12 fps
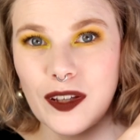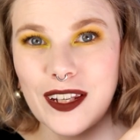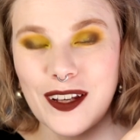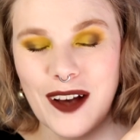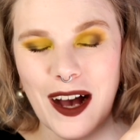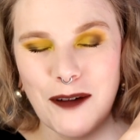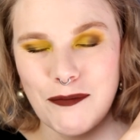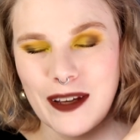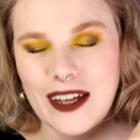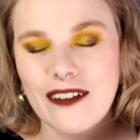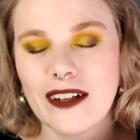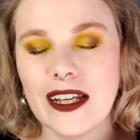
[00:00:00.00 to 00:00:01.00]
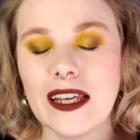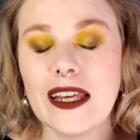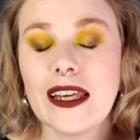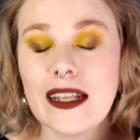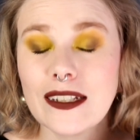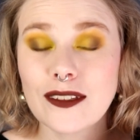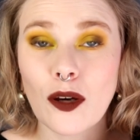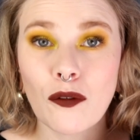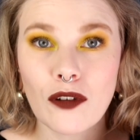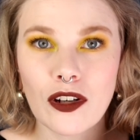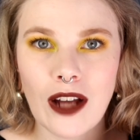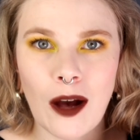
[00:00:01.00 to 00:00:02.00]
video up here. It is
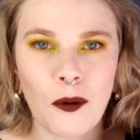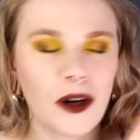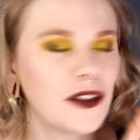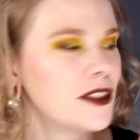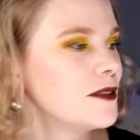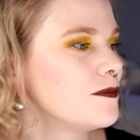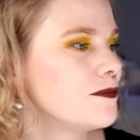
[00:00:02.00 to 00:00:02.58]
over an hour.